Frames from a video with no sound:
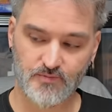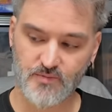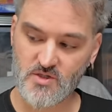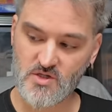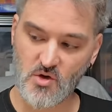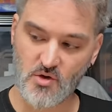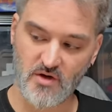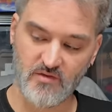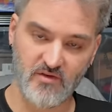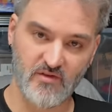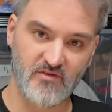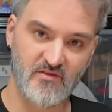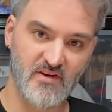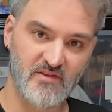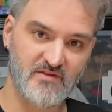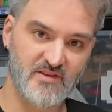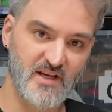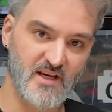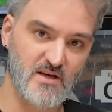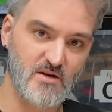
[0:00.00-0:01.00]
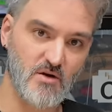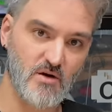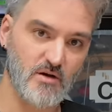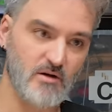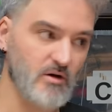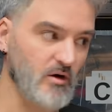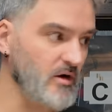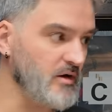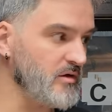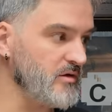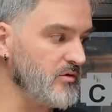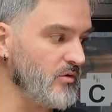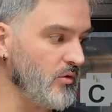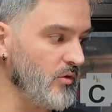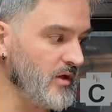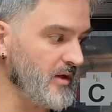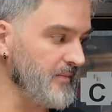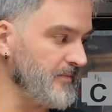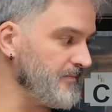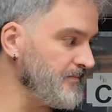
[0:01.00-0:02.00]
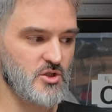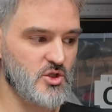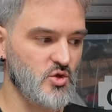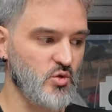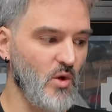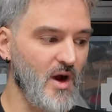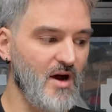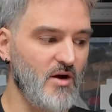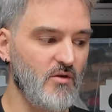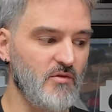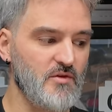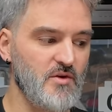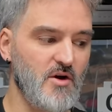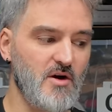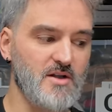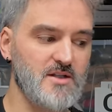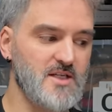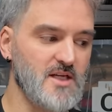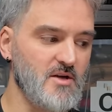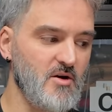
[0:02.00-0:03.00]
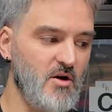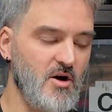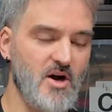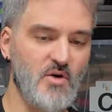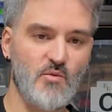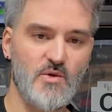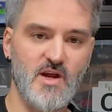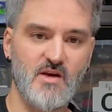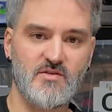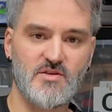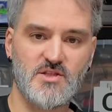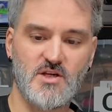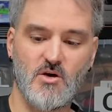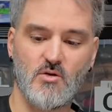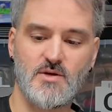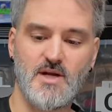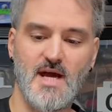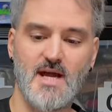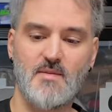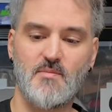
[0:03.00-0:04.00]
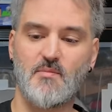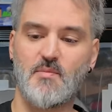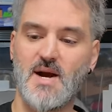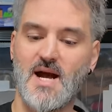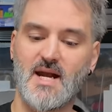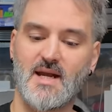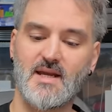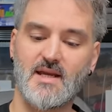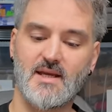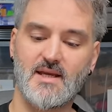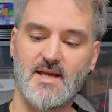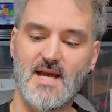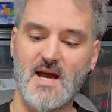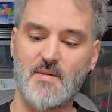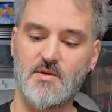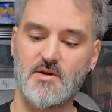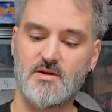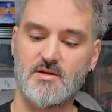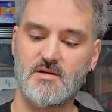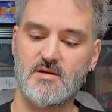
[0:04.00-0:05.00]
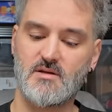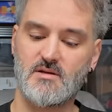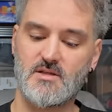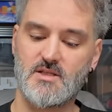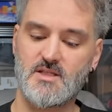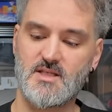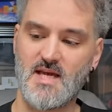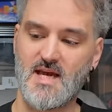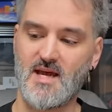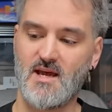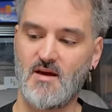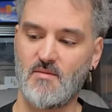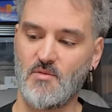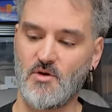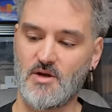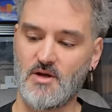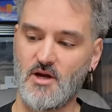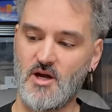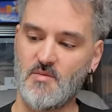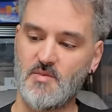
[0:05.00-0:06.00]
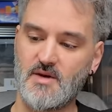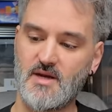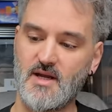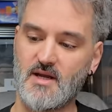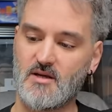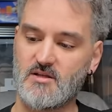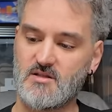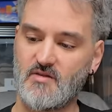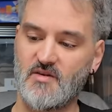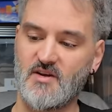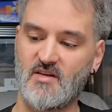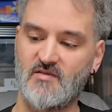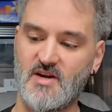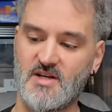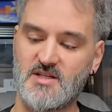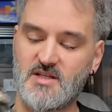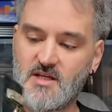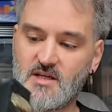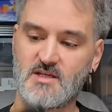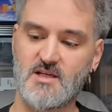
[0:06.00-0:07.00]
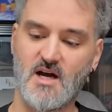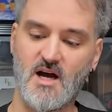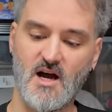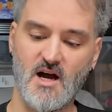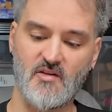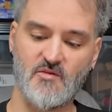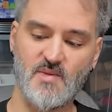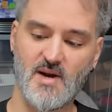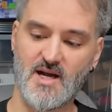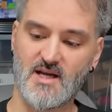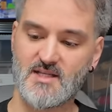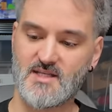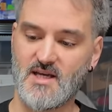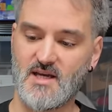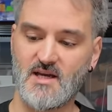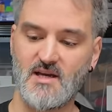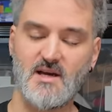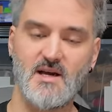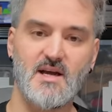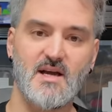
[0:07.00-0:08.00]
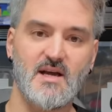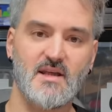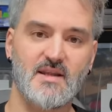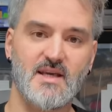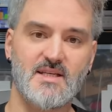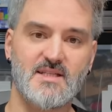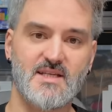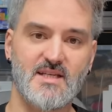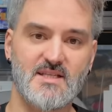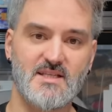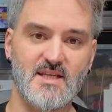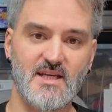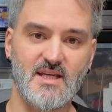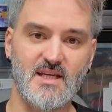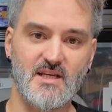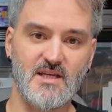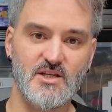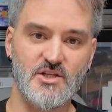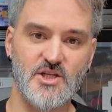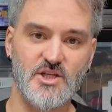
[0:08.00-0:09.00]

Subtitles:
Sold it for £15.99, all in. £12.99, we have sold a backgammon set. I'm not going to open it because I think I've actually half-packed it. This is the